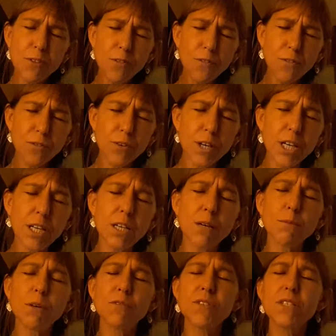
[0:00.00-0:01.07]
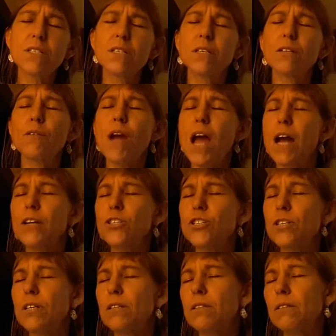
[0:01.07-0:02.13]
the freedom of this
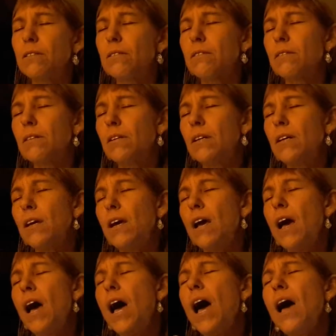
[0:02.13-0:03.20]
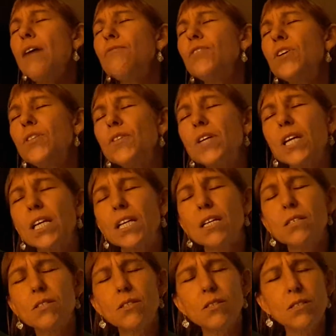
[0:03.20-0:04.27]
interaction. Everything
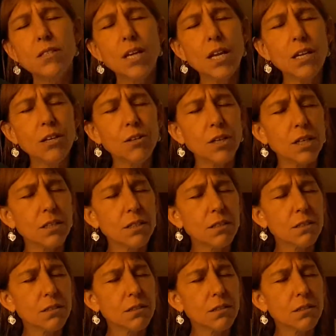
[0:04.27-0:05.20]
is a sacred